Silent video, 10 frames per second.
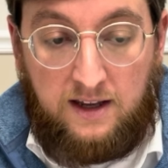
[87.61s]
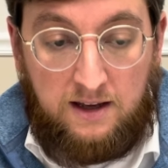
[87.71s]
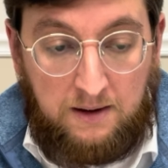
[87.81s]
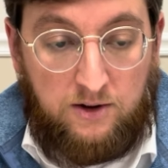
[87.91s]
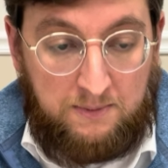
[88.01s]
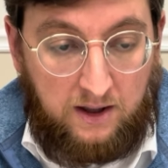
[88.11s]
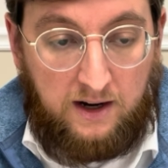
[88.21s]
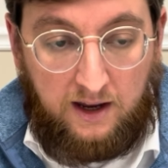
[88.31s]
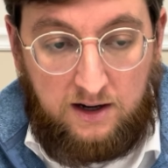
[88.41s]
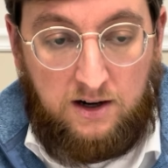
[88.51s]

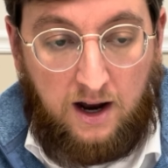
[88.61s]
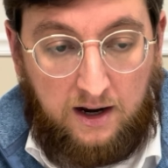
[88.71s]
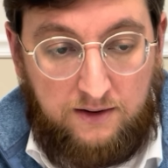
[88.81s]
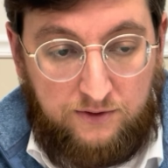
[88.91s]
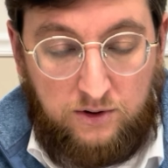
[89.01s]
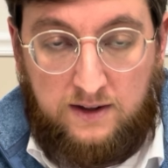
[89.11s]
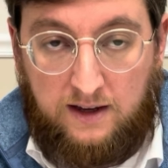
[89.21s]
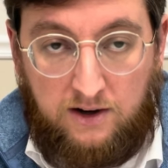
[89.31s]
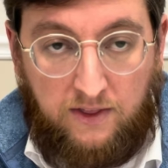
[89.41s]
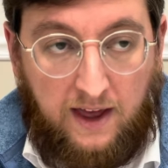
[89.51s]
Humility, I hear. Anivut, I
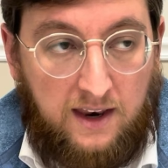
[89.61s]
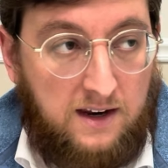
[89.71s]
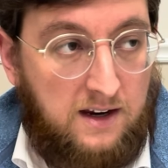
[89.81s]
hear that.